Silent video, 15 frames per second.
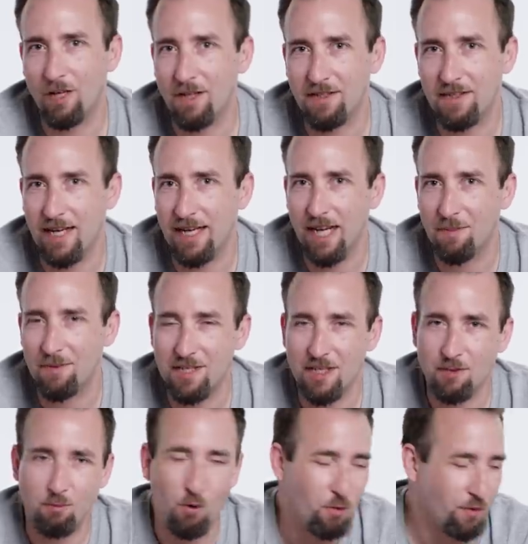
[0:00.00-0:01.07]
we're not saying aim
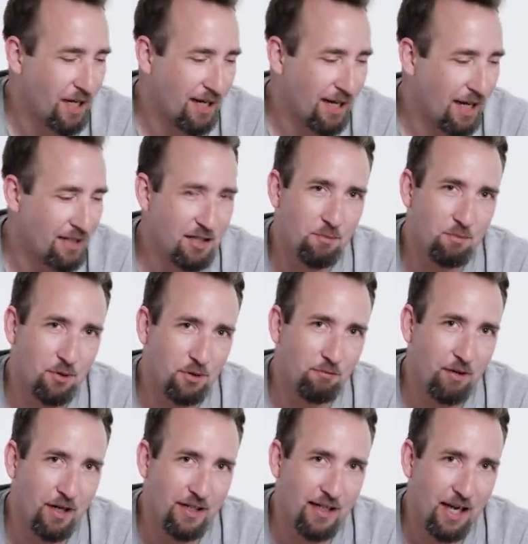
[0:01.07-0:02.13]
assist won't get added,
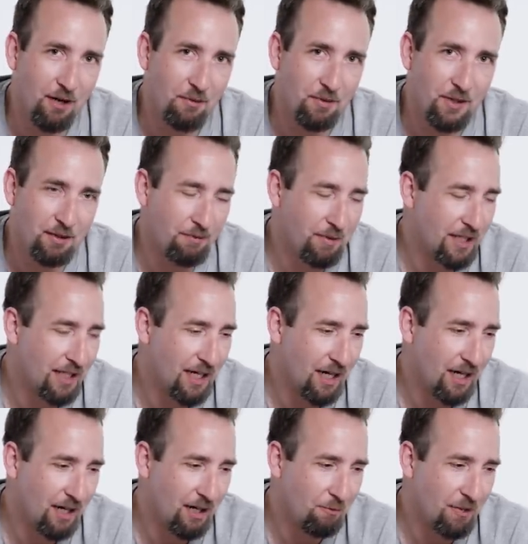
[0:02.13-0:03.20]
but right now we
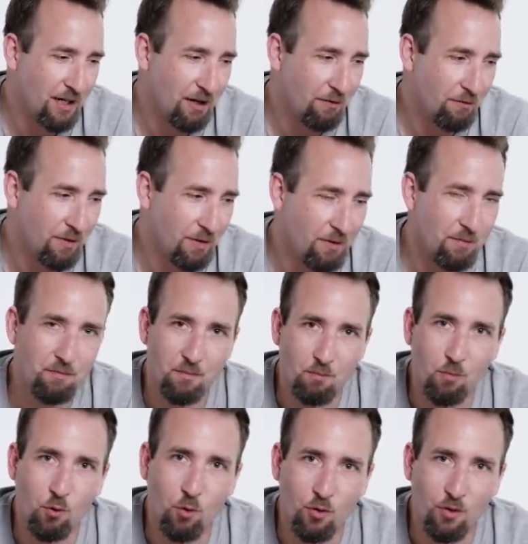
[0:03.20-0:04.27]
have
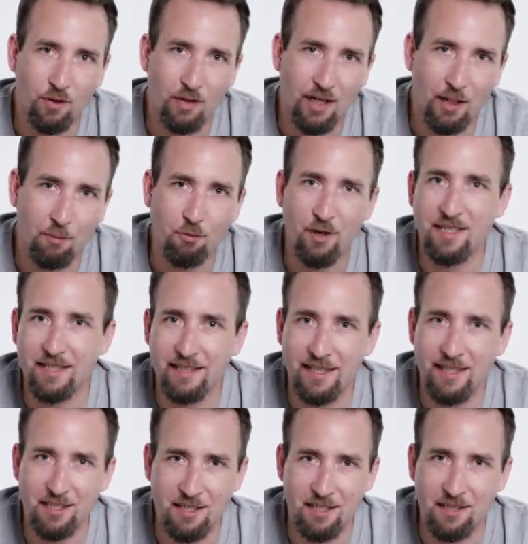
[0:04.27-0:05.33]
more pressing
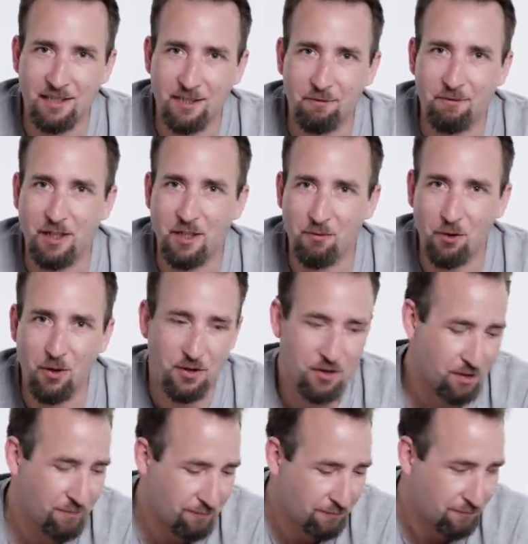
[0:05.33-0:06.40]
things to fix
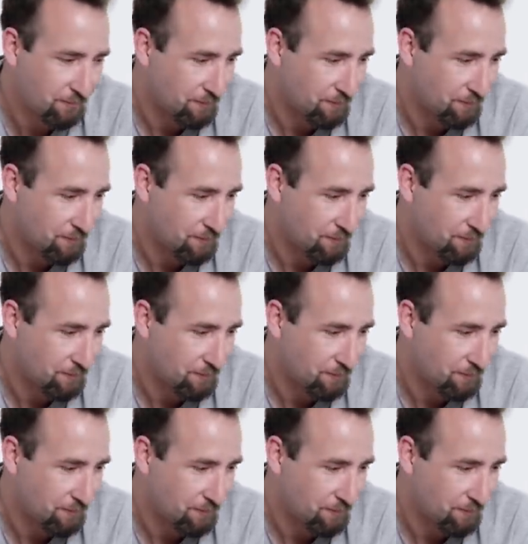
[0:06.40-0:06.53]
first.